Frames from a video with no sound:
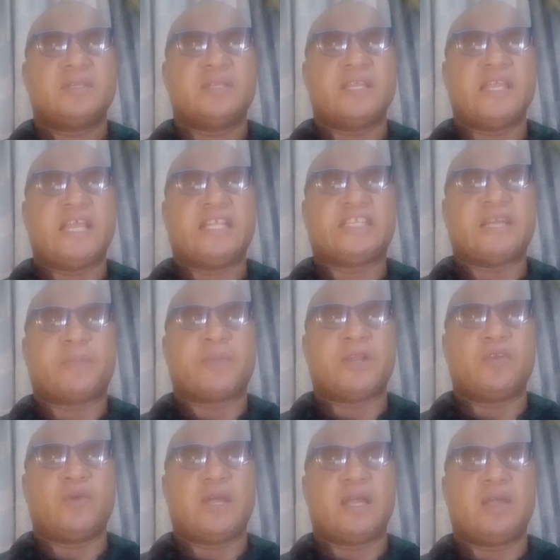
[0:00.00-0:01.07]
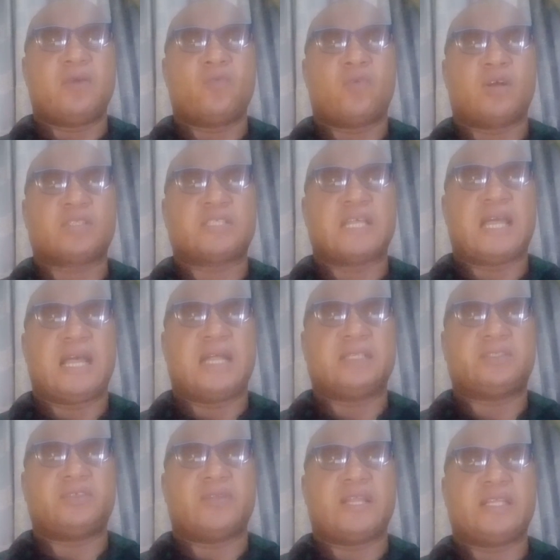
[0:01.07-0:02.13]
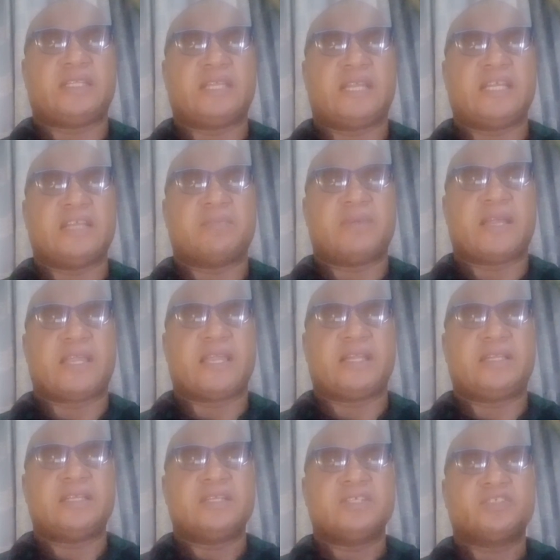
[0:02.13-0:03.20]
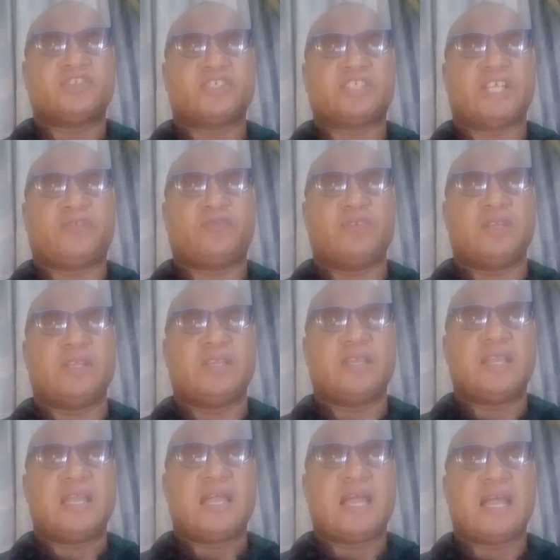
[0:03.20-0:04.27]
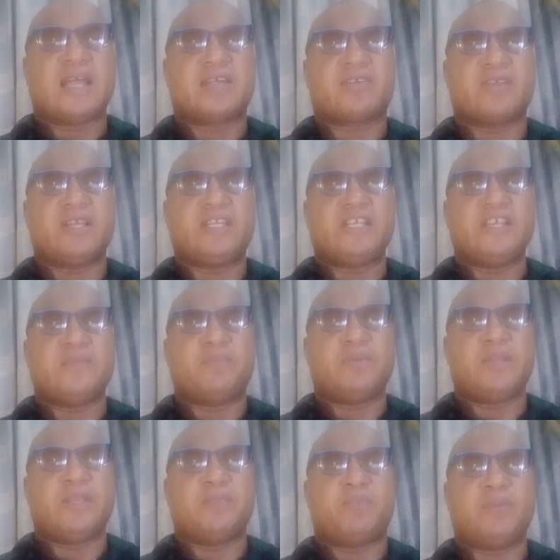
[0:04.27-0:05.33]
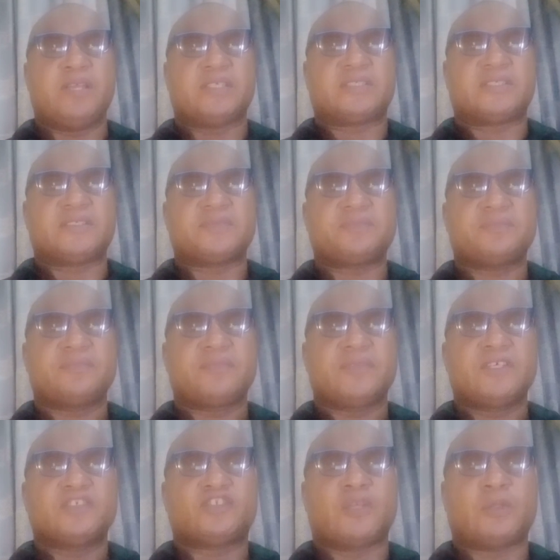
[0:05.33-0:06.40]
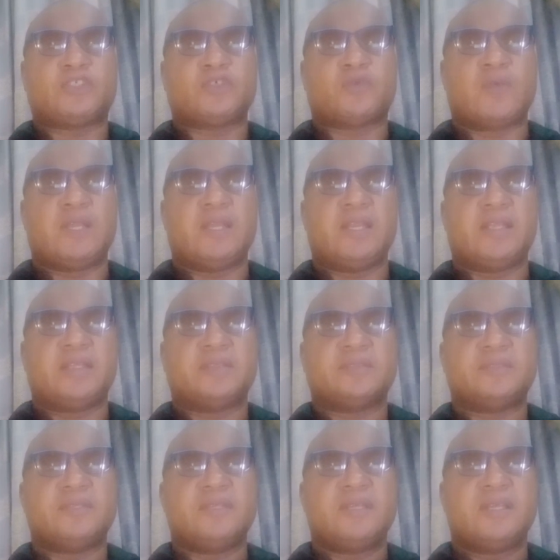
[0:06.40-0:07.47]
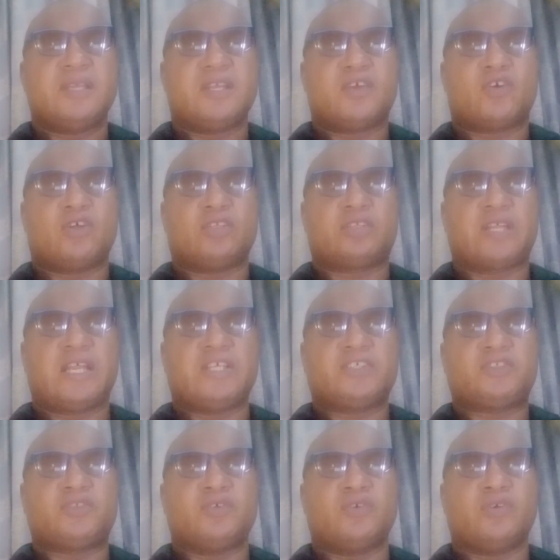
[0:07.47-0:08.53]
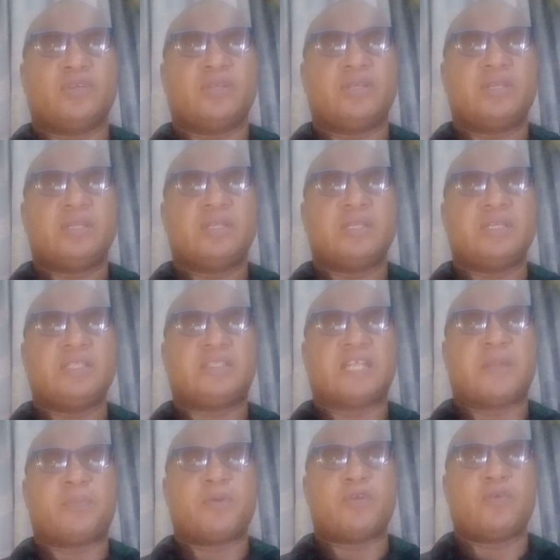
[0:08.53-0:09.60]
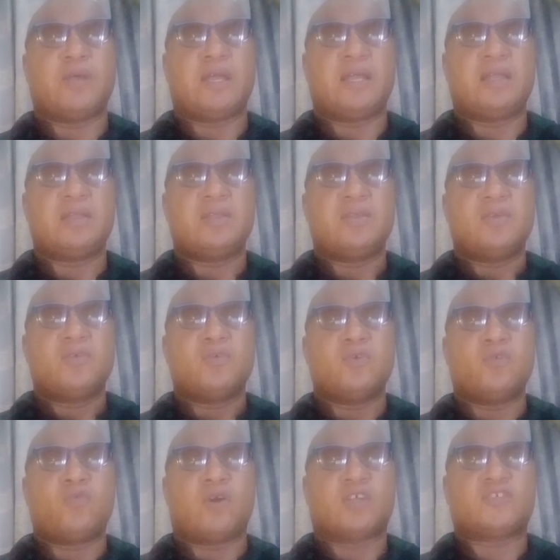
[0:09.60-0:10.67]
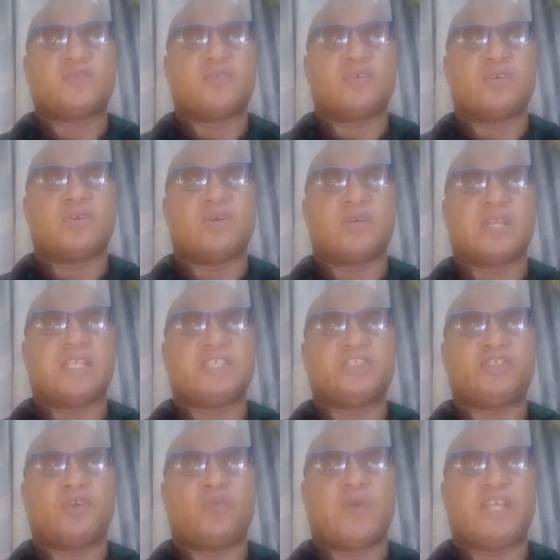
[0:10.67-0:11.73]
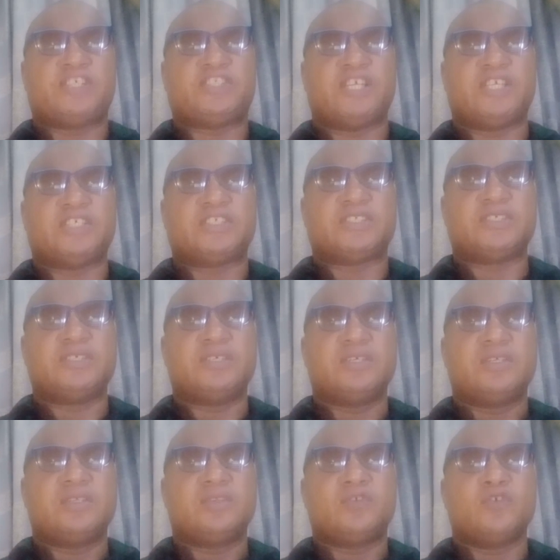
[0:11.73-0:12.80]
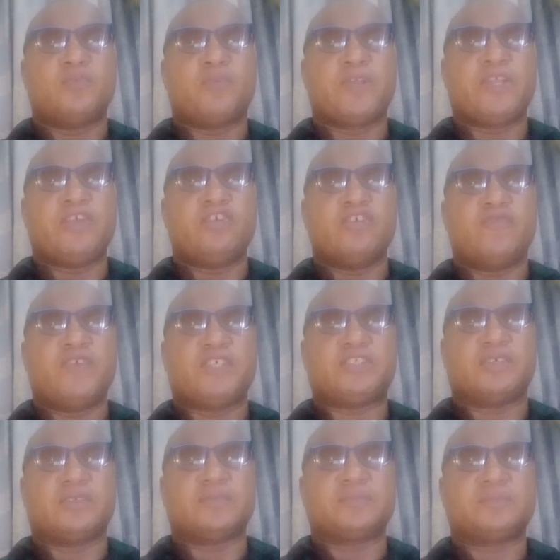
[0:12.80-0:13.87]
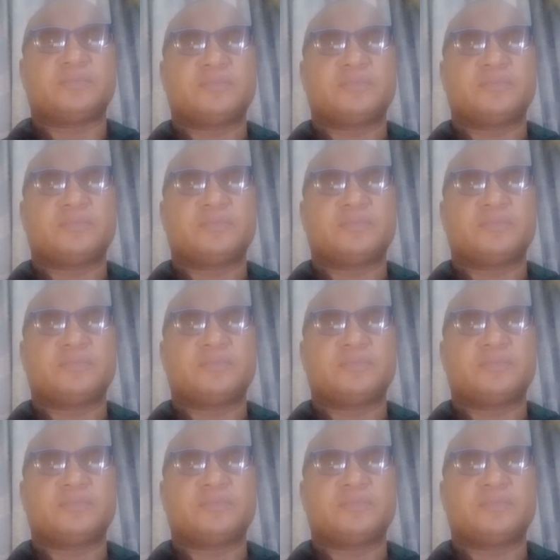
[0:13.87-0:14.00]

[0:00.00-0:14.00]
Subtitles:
The entrepreneur works hard to enter the market successfully and create a place subsequently, in contrast to intrapreneur who works for organization-wide change to bring innovation,